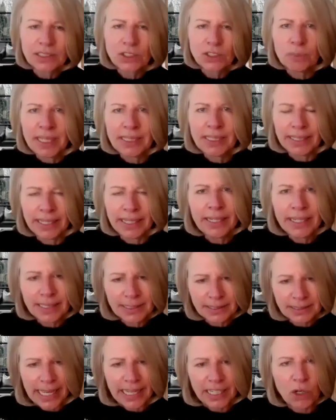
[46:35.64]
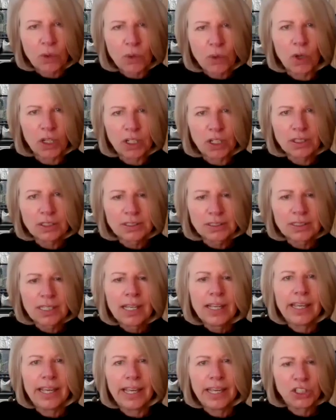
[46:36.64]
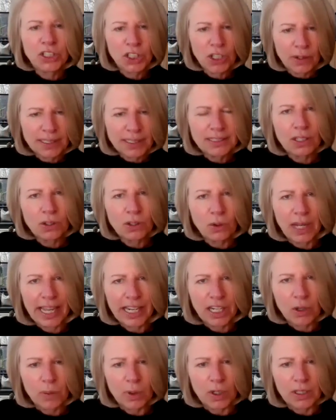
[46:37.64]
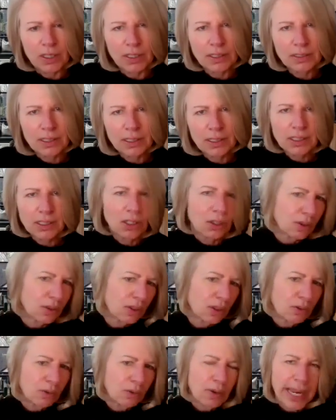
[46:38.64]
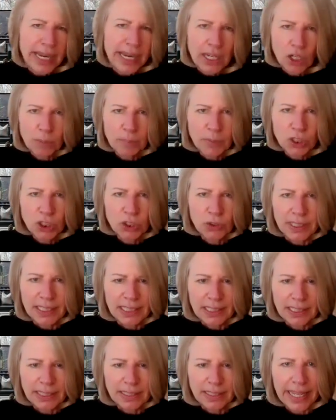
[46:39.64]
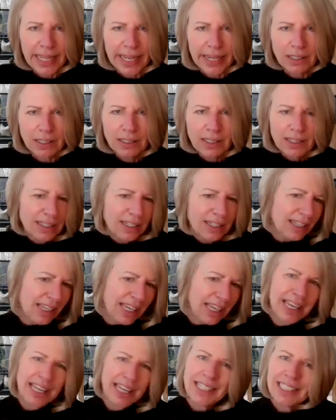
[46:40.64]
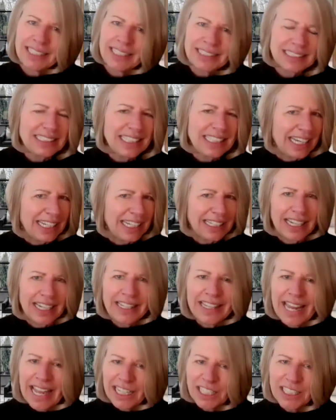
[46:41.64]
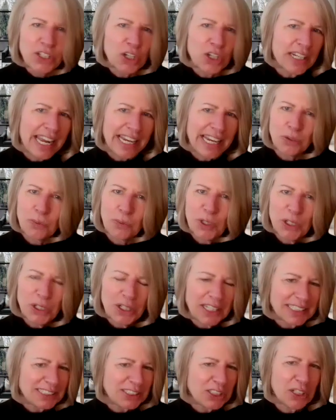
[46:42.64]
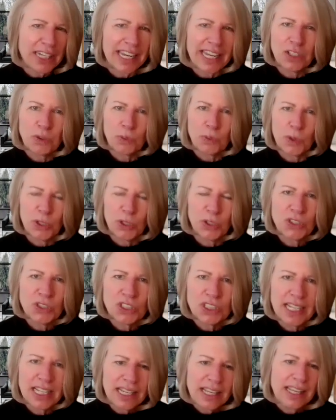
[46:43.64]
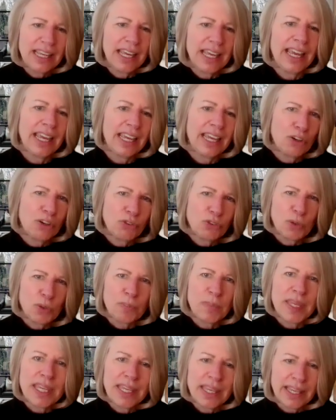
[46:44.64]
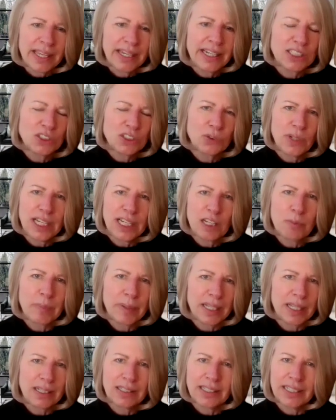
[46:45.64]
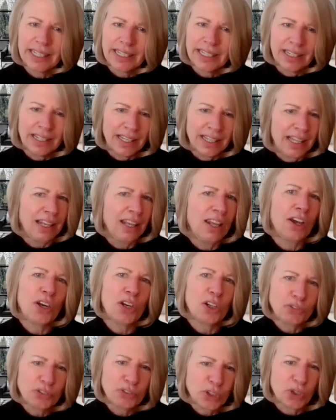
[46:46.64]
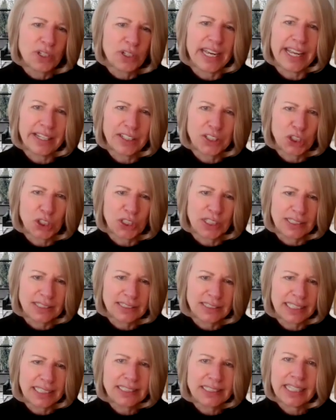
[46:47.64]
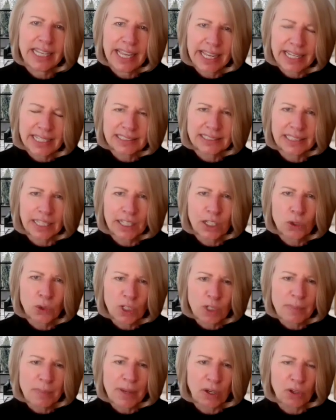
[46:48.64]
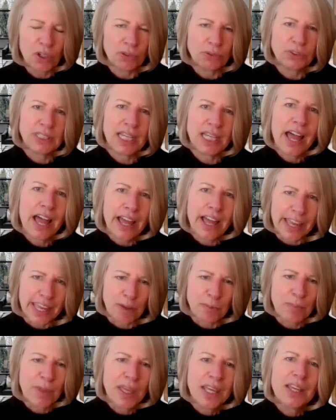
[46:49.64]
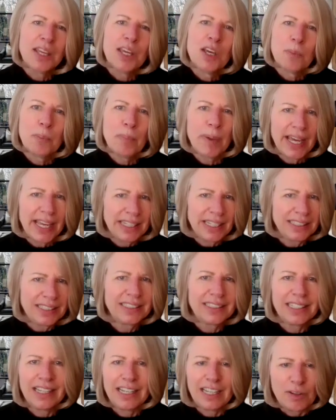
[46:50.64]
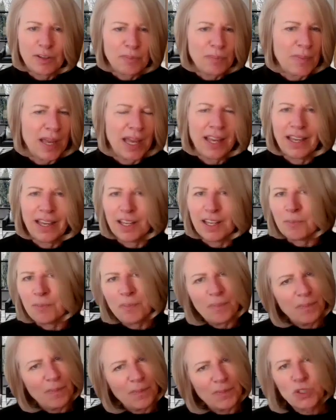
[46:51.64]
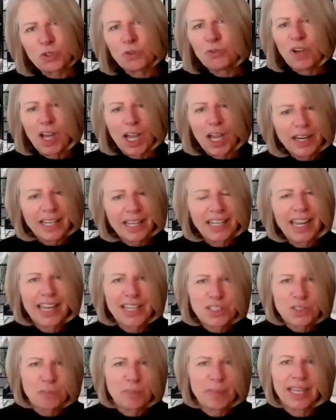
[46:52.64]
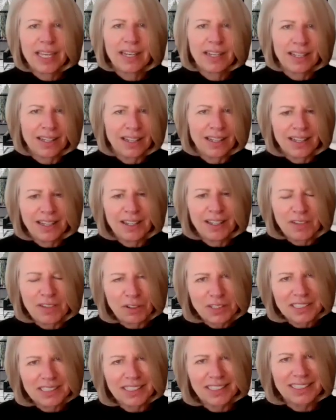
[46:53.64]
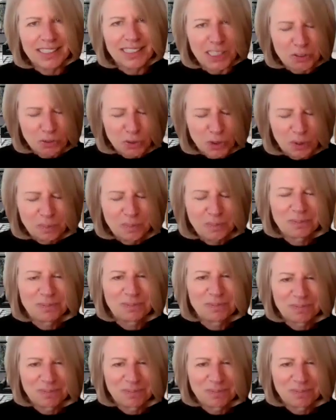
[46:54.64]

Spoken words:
to meet in his headquarters and show us the whole headquarters. So great opportunity there. As I said, your network is your net worth. And for me, it is really building a lot of connections. That takes a good amount of time, but so far it has been very successful.